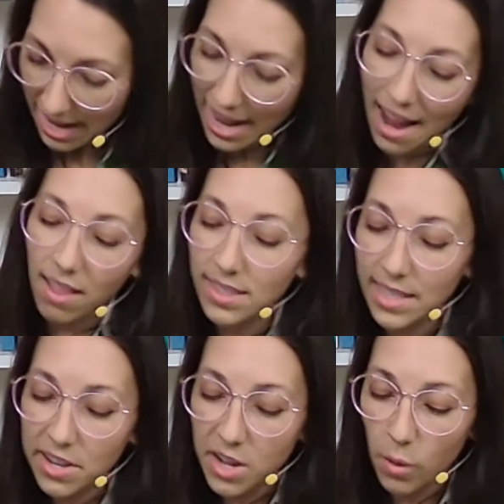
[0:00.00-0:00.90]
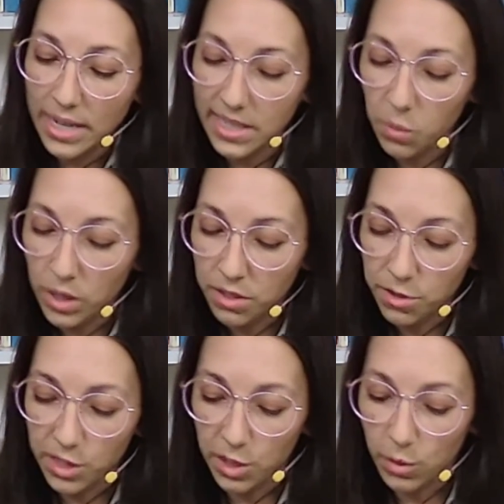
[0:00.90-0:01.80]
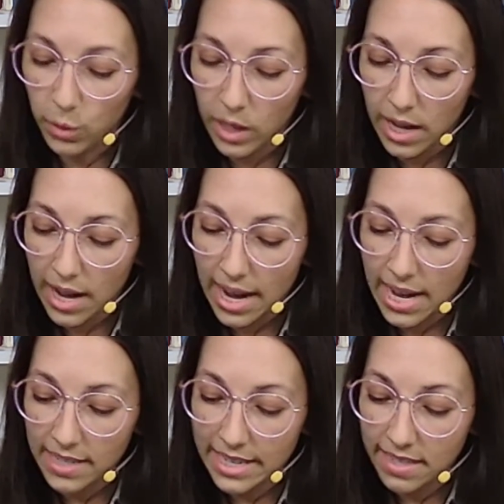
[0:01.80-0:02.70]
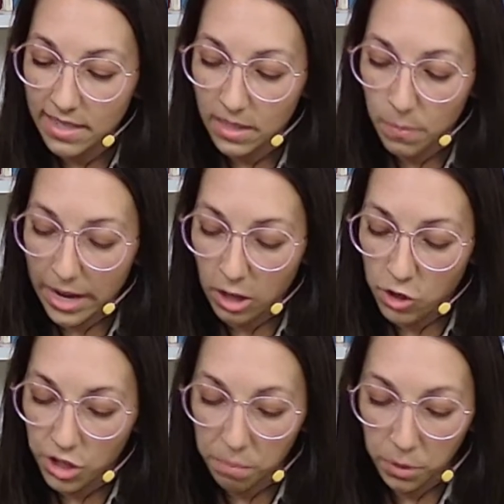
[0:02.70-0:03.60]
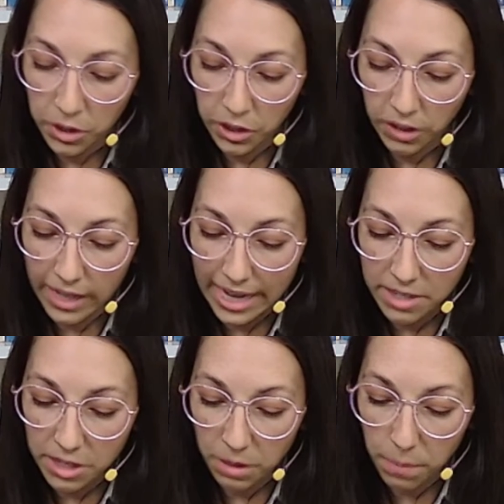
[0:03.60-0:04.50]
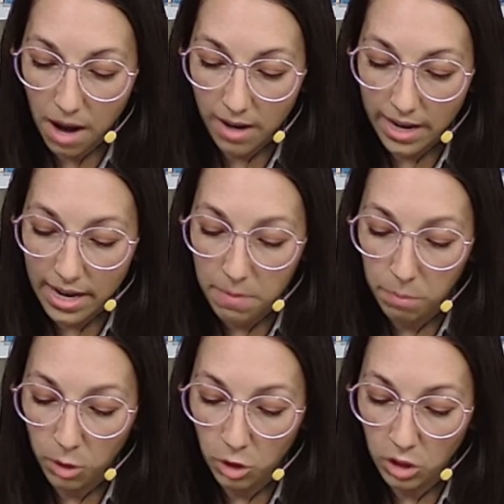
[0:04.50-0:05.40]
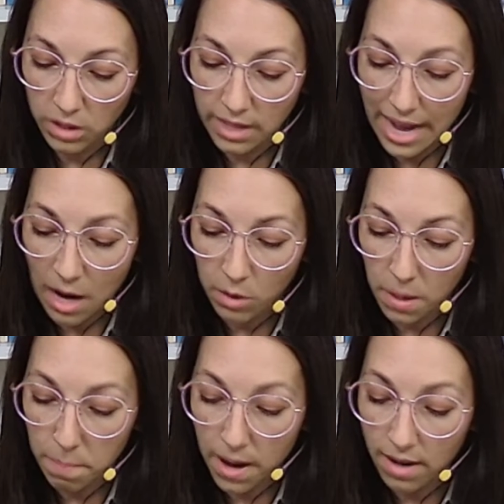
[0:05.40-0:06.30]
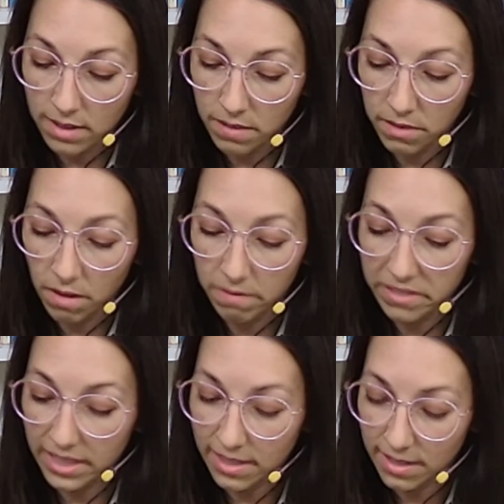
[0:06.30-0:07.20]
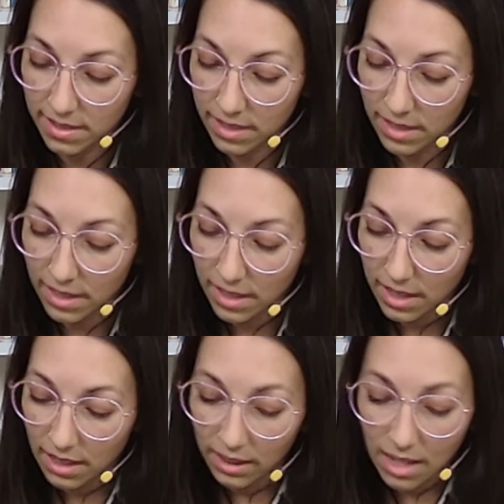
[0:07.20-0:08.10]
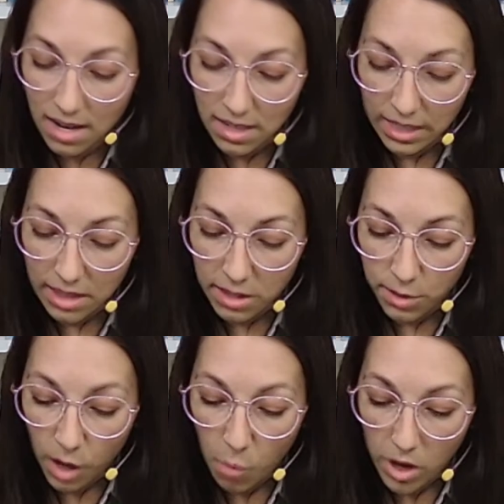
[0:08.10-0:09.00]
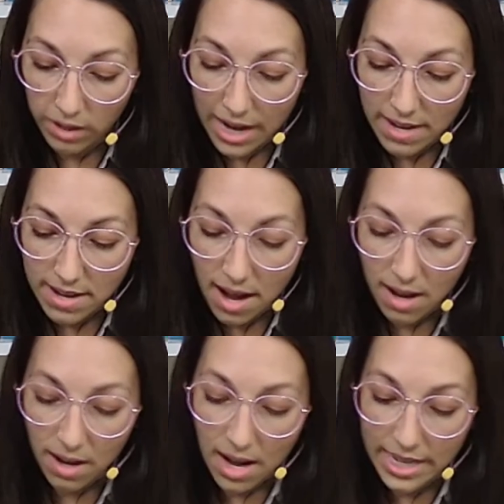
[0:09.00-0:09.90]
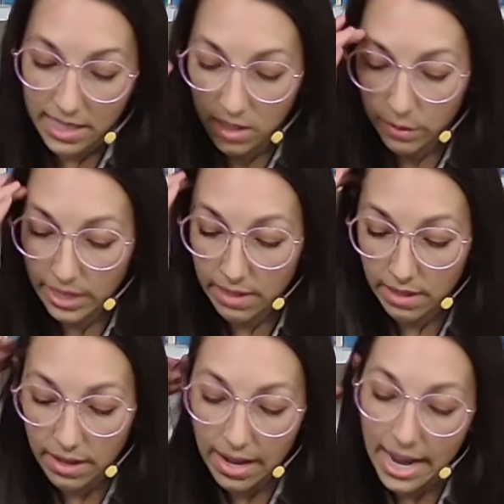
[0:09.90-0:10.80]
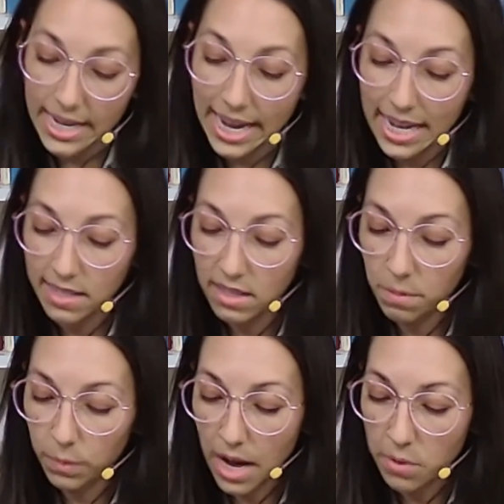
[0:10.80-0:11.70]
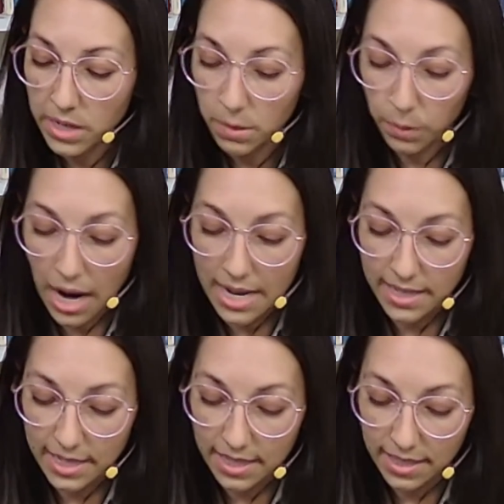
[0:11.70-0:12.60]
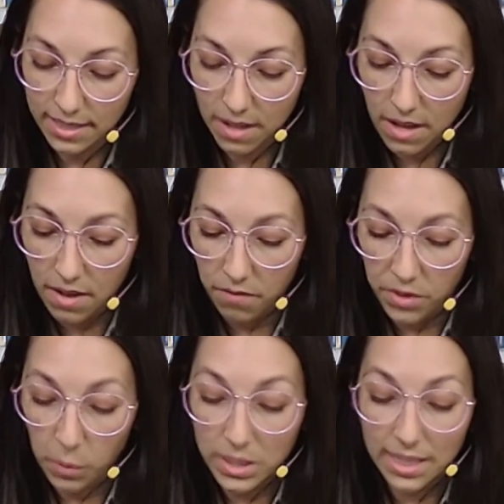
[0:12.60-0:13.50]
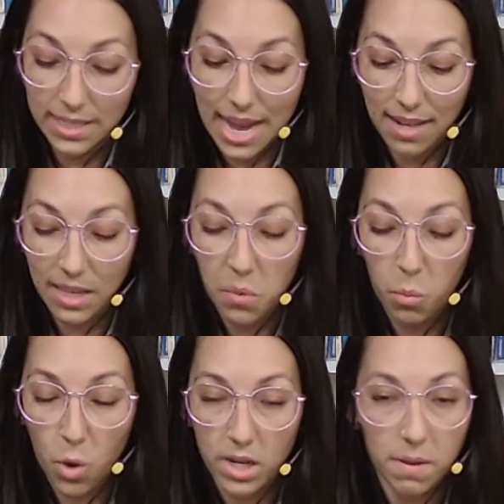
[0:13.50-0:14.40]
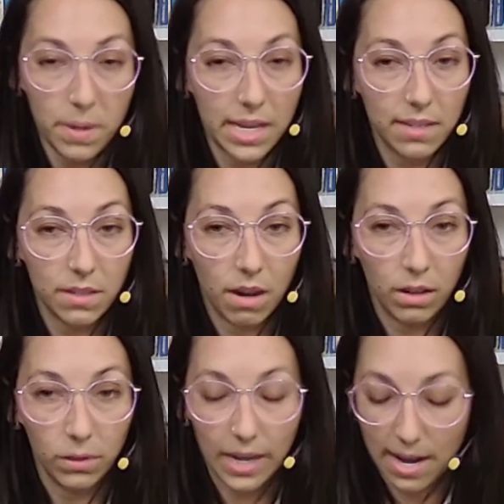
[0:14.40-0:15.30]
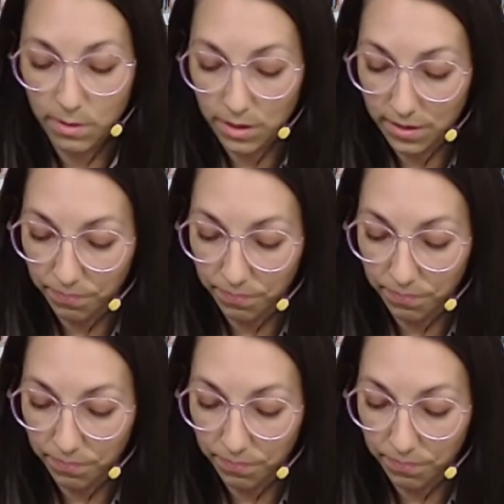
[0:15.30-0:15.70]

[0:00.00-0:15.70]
Alice had no idea what to do, and in despair she put her hand in her pocket and pulled out a box of comfits. Luckily, the salt water had not got into it, and handed them round as prizes. There was exactly one apiece all around.